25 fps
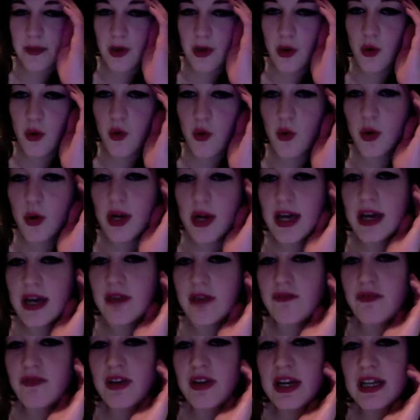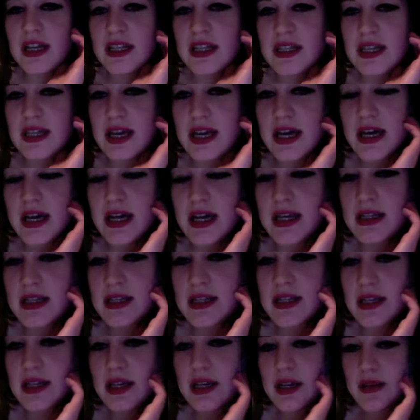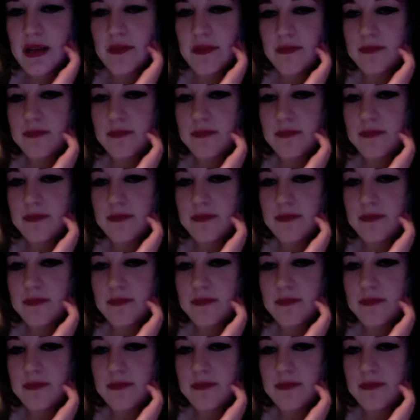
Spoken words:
All I can really say is that